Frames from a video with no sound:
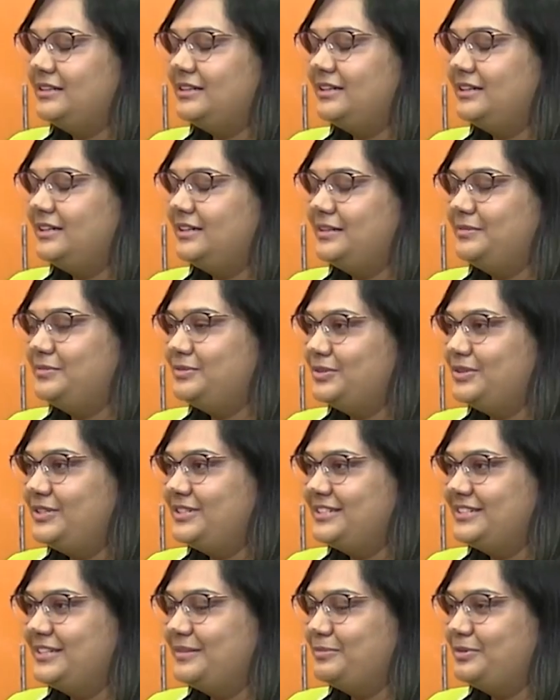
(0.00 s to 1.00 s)
I'm sorry,
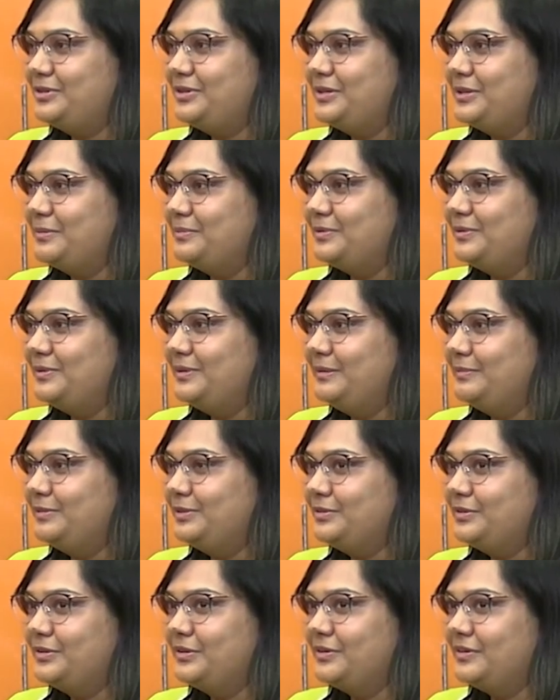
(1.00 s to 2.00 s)
sir. I'm not able
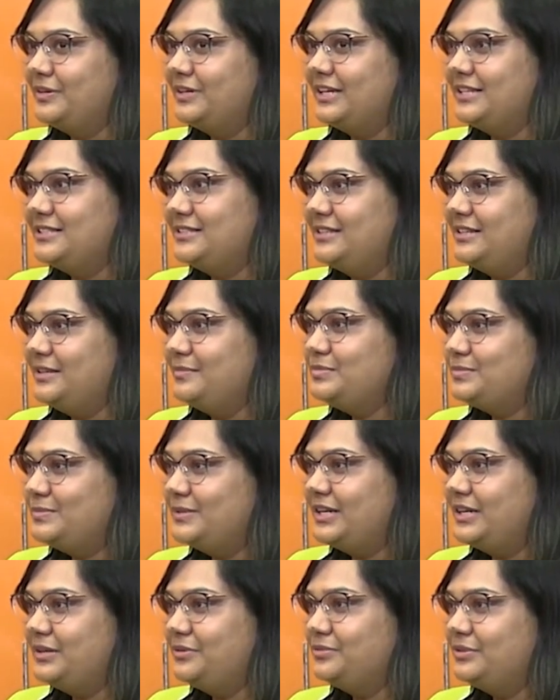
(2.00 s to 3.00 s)
to recognize the names,
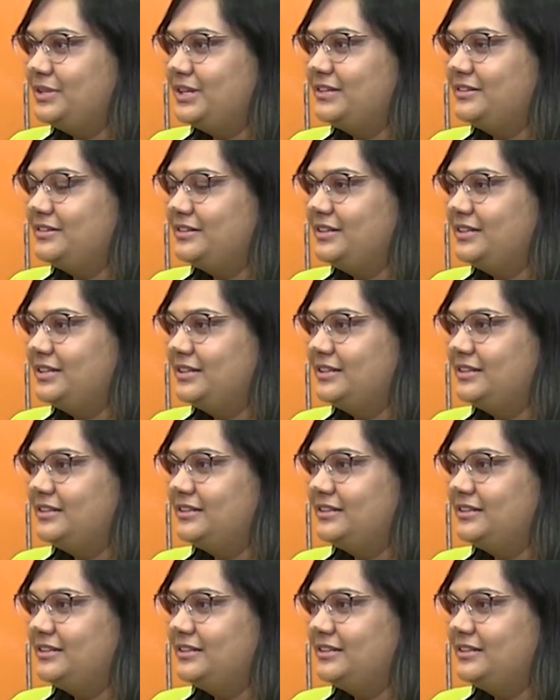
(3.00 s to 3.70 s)
but I know there are 3.